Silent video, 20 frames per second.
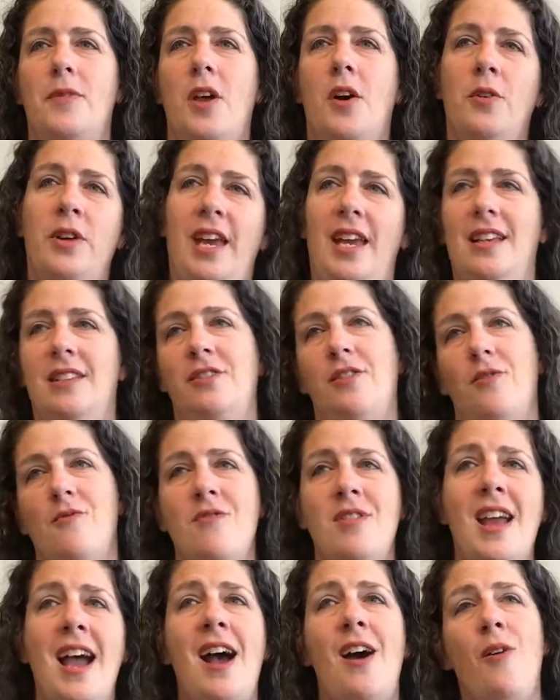okay, so
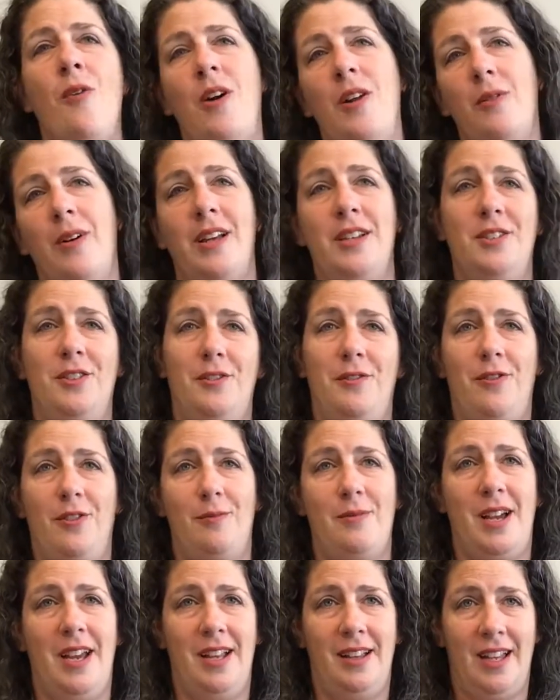now what do I do for
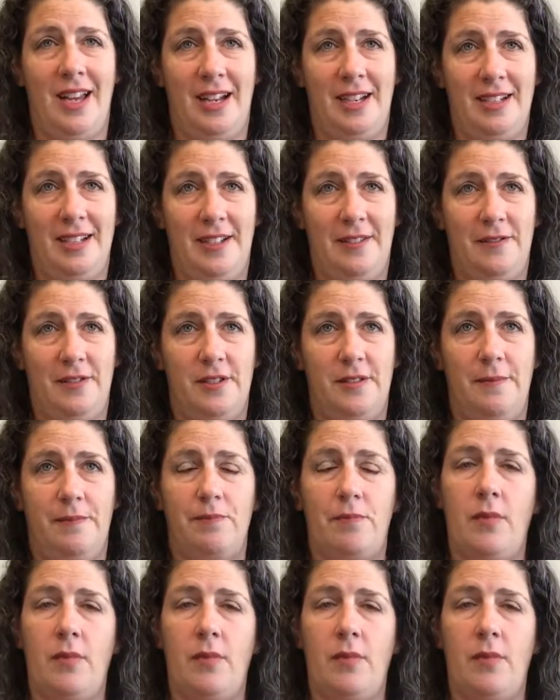my electives?